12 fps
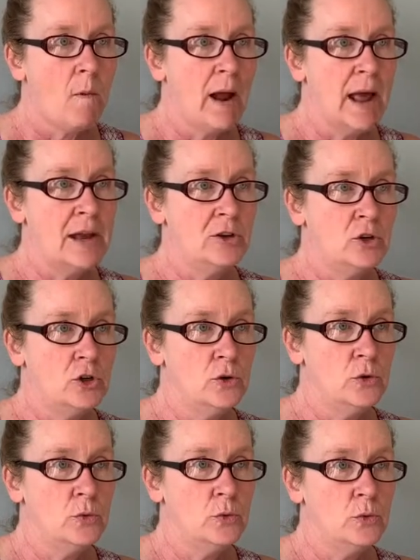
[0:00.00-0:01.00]
and
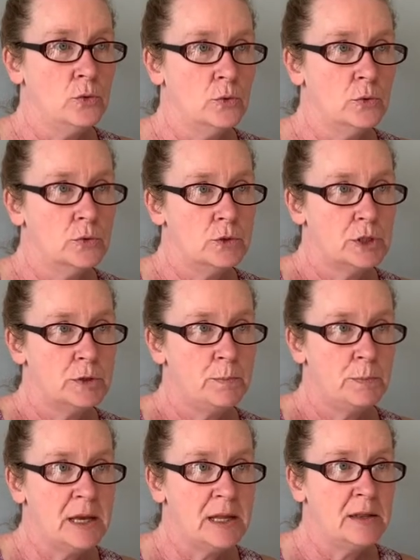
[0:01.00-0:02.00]
you
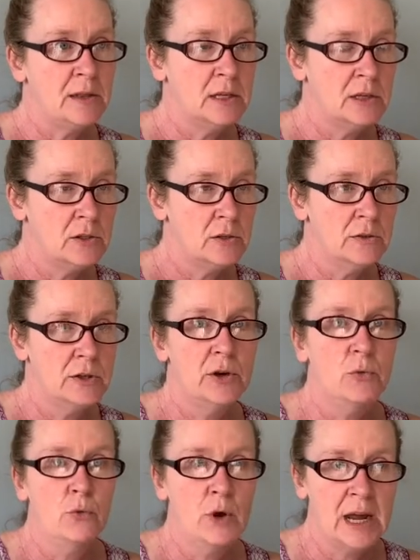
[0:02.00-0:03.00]
spin the
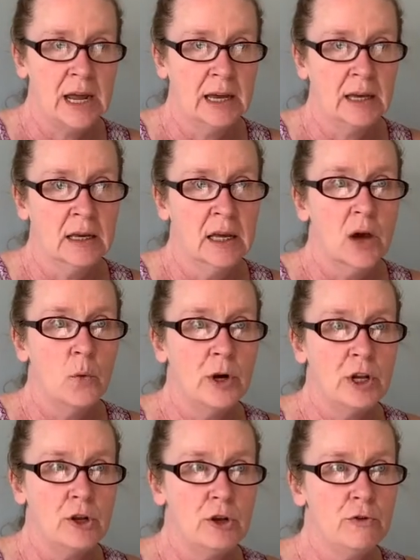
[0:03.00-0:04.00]
ring,
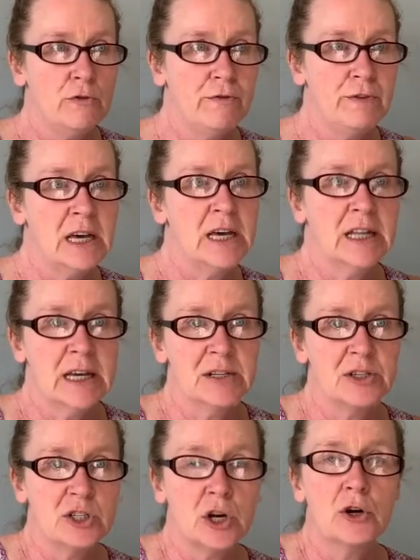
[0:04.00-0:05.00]
when you feel it
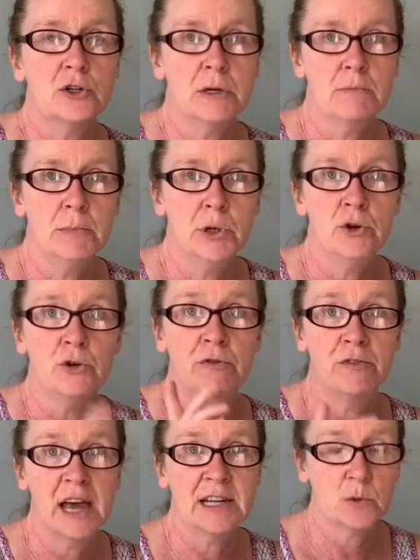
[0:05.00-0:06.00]
start to move,
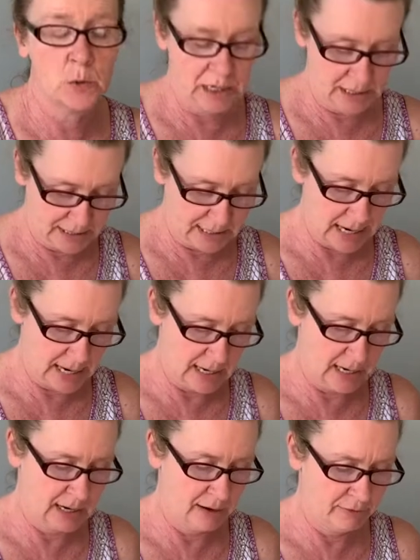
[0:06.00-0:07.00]
that's when it's tight
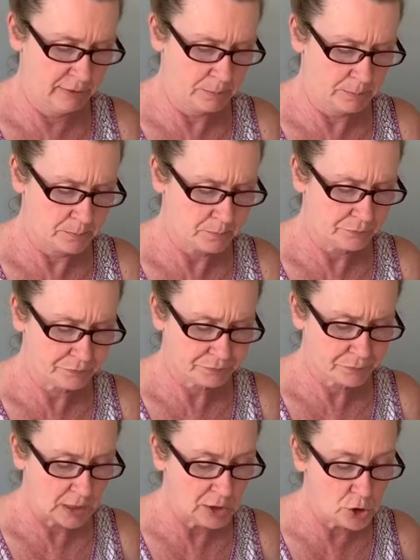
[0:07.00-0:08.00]
enough.
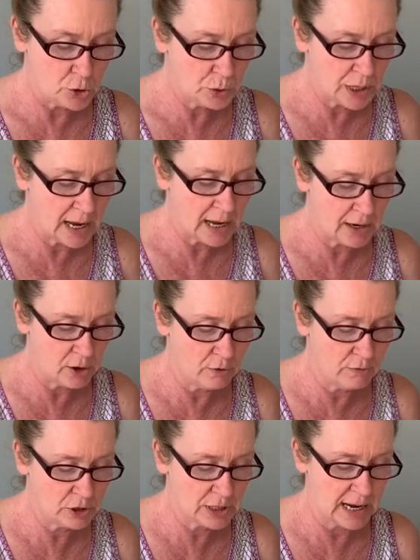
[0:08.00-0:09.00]
Do not
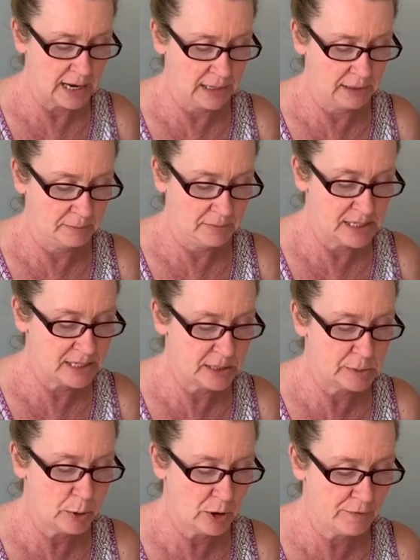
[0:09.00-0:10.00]
over tighten. This is
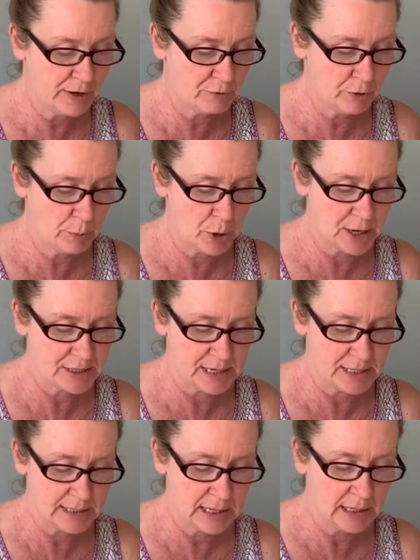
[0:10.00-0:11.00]
perfect for
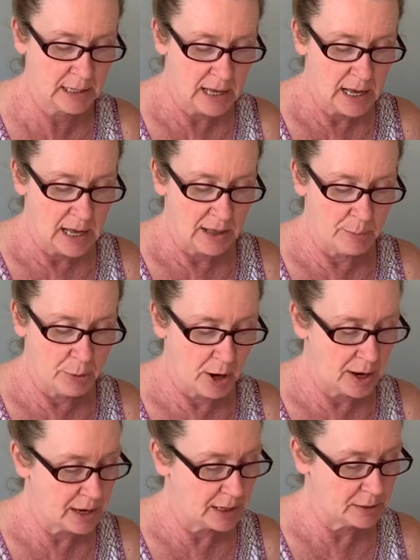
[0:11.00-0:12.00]
processing. The
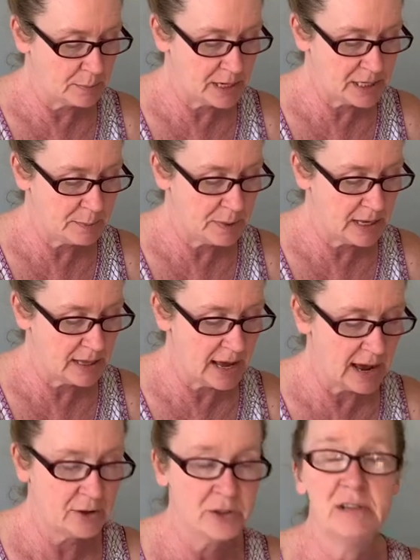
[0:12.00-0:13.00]
product must be
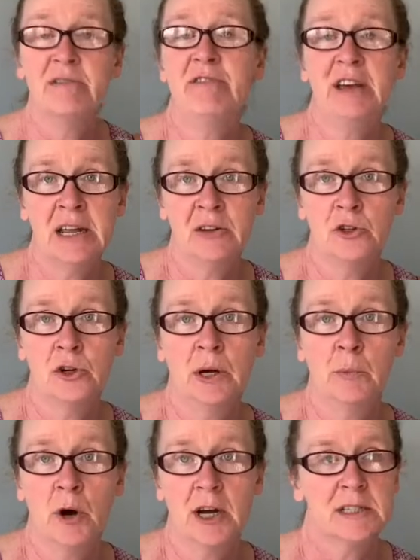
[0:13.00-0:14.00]
allowed to vent during
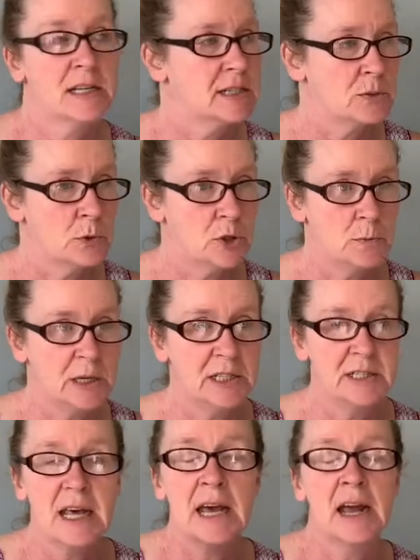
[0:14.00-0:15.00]
process, which
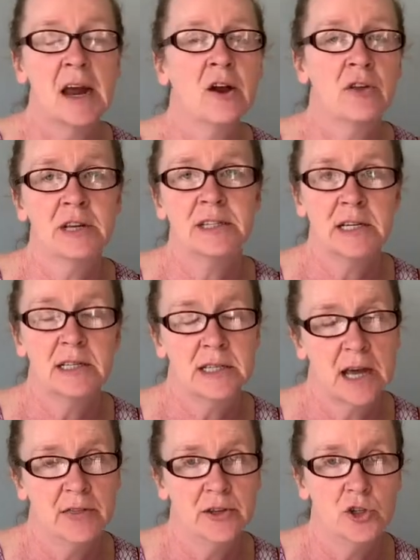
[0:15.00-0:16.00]
means the air that's
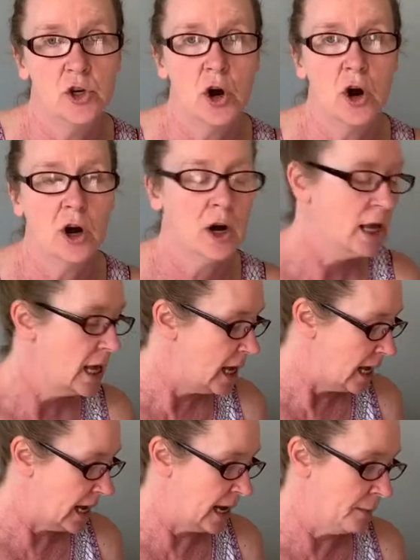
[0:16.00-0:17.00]
inside the jar
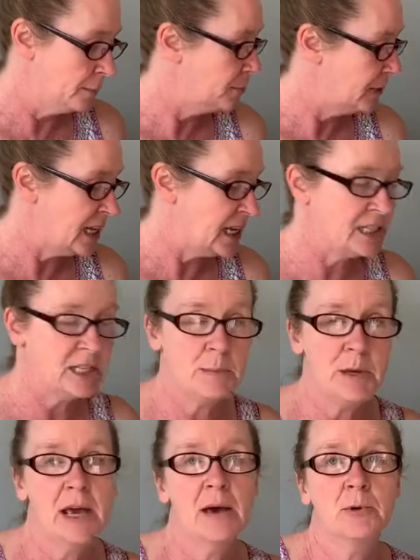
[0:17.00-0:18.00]
needs to
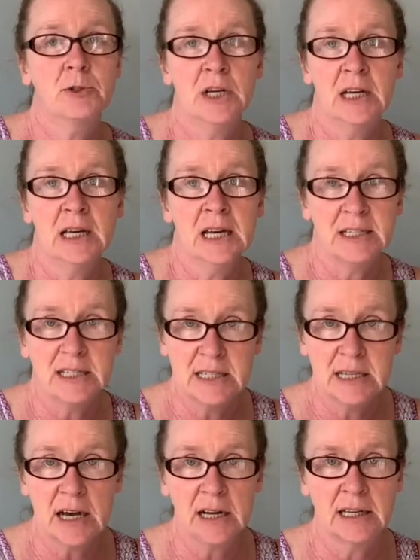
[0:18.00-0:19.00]
be able to get
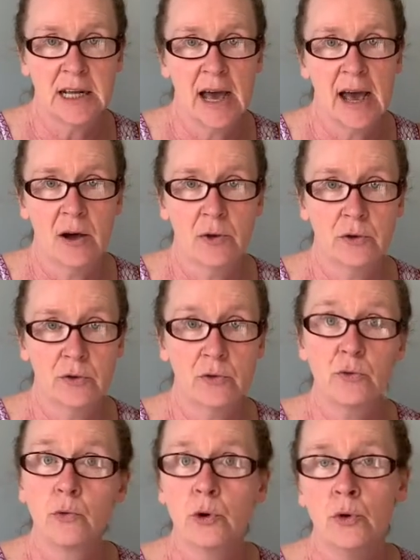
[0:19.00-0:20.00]
sucked out
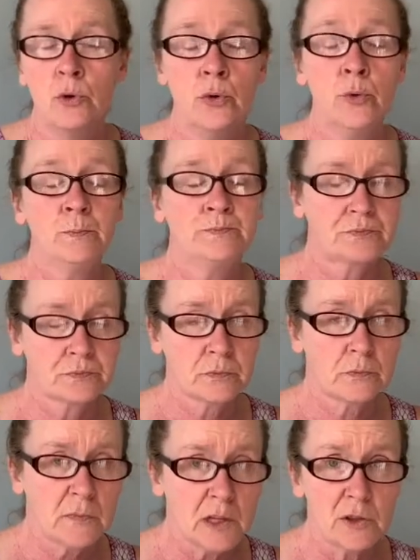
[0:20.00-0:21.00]
through
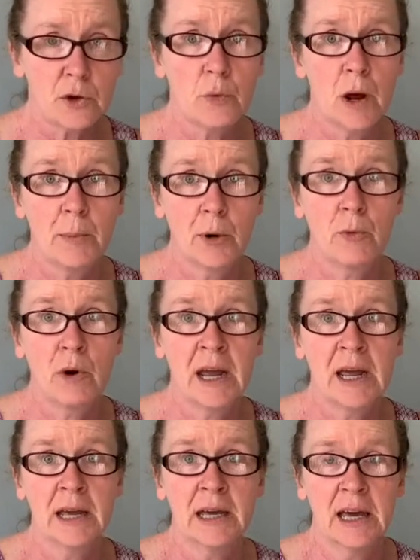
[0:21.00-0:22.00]
the rubber
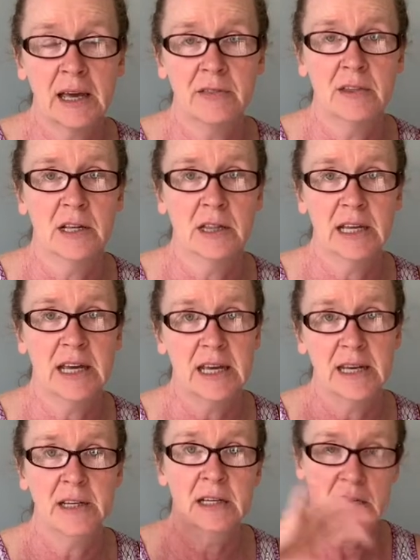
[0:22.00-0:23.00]
ring and the
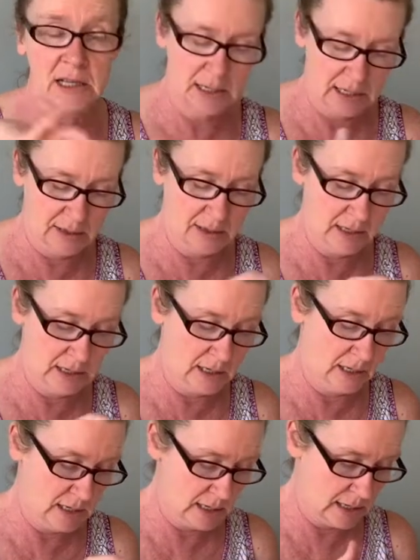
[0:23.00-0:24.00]
lid and the